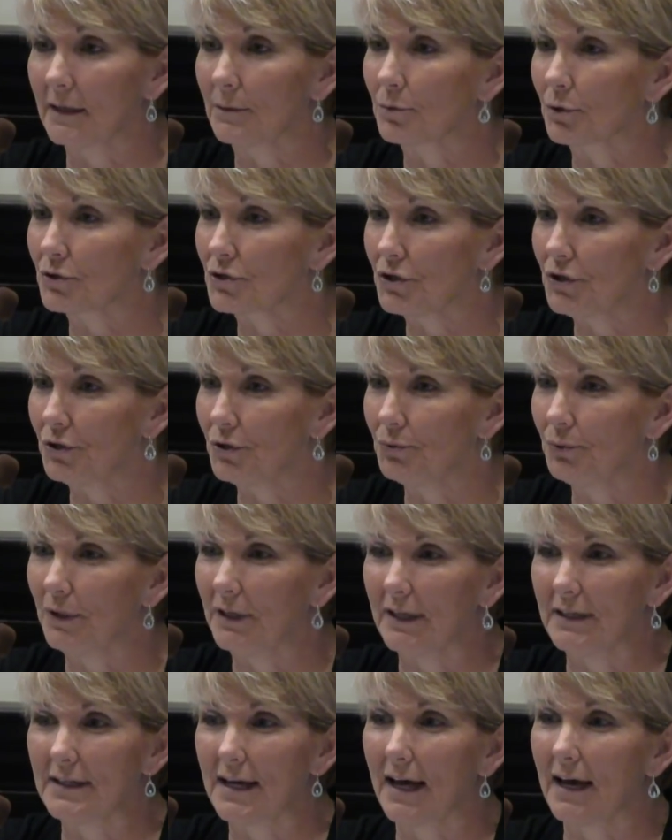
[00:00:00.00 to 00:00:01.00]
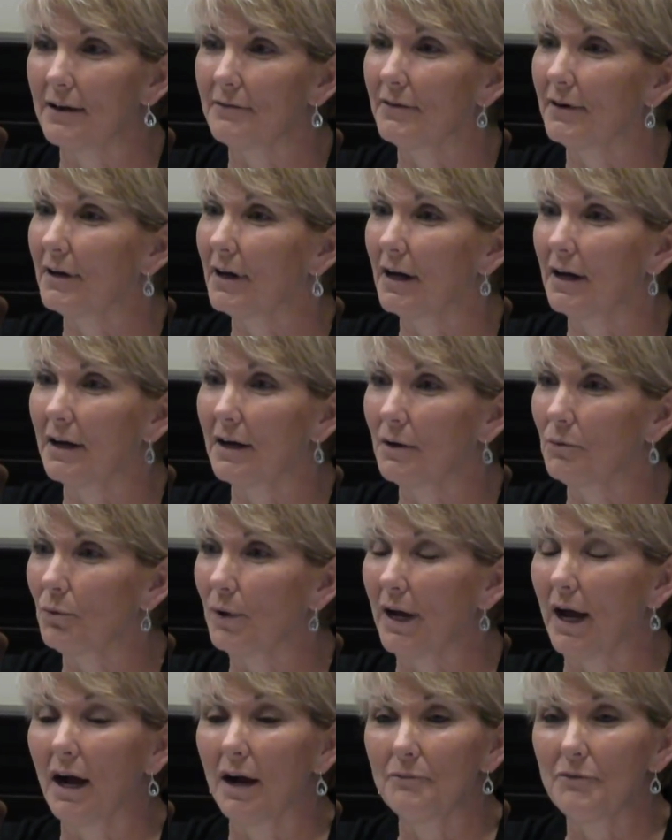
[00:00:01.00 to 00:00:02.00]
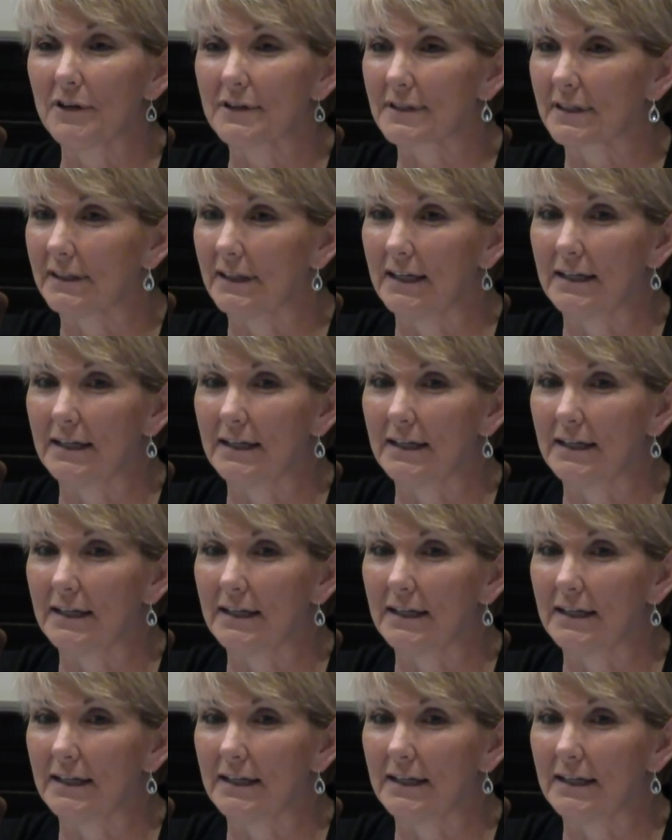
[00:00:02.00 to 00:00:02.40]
Number two, we obviously